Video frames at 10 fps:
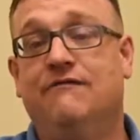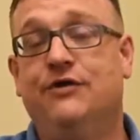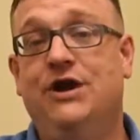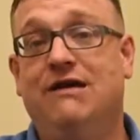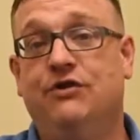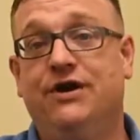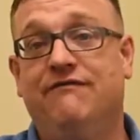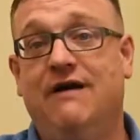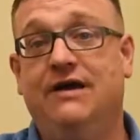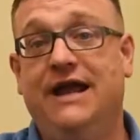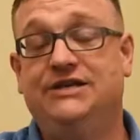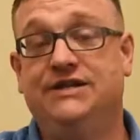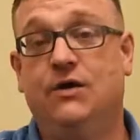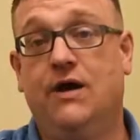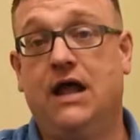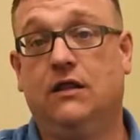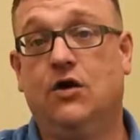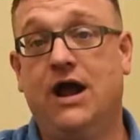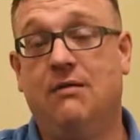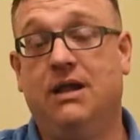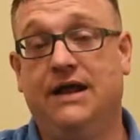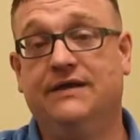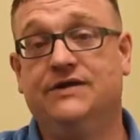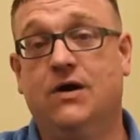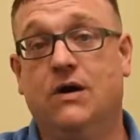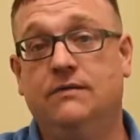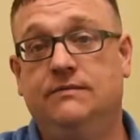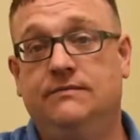for you to have a good foundation on how to learn how to play guitar.